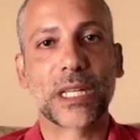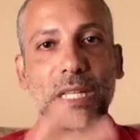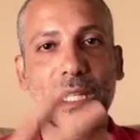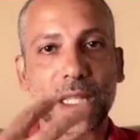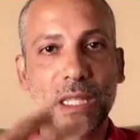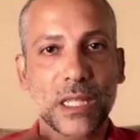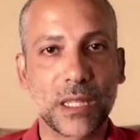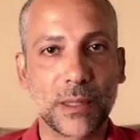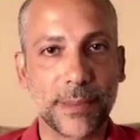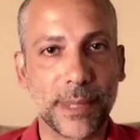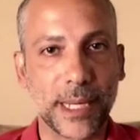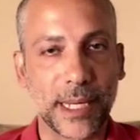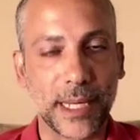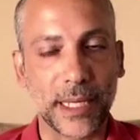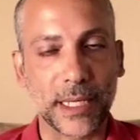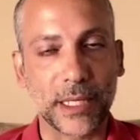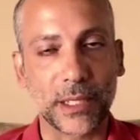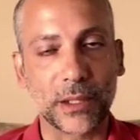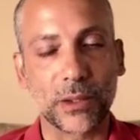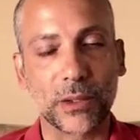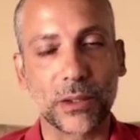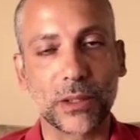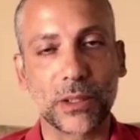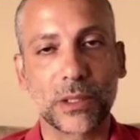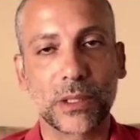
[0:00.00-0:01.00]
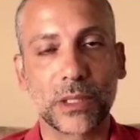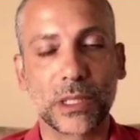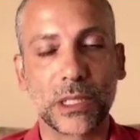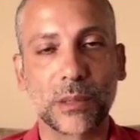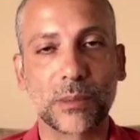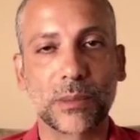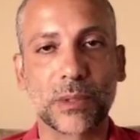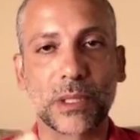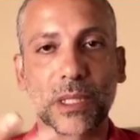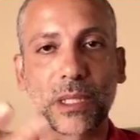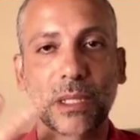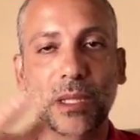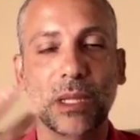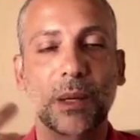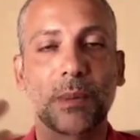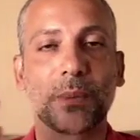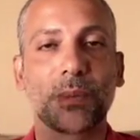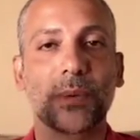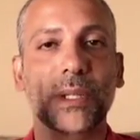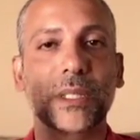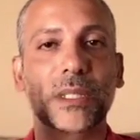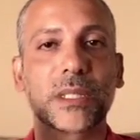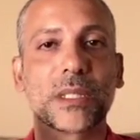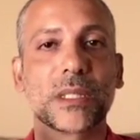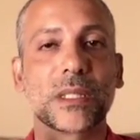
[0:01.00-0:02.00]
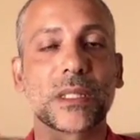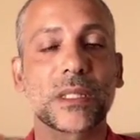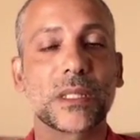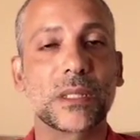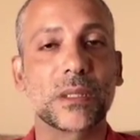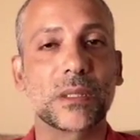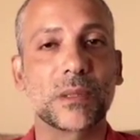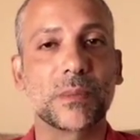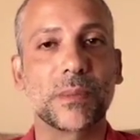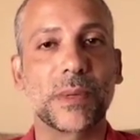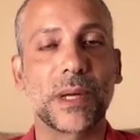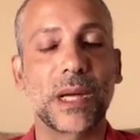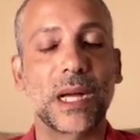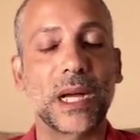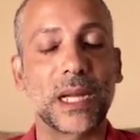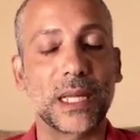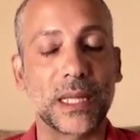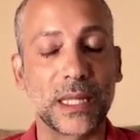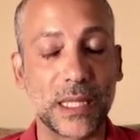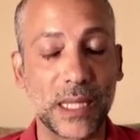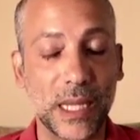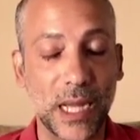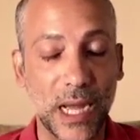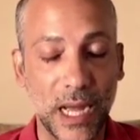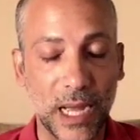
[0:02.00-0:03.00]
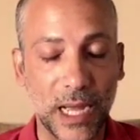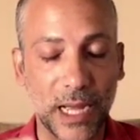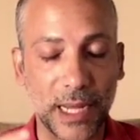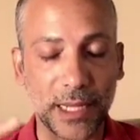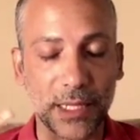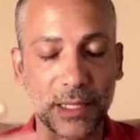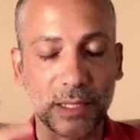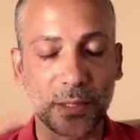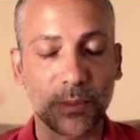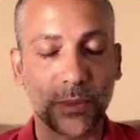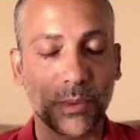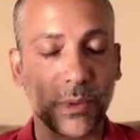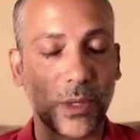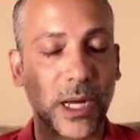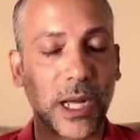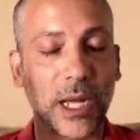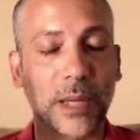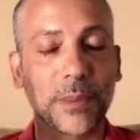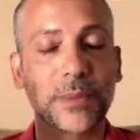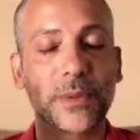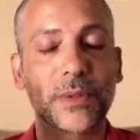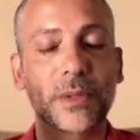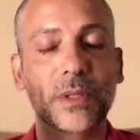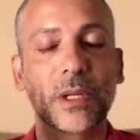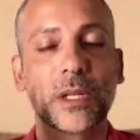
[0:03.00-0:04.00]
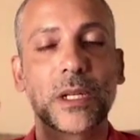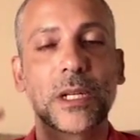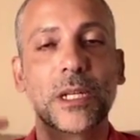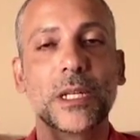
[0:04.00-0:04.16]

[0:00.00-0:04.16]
in the body, or it seems like that presence is behind the eyes, perhaps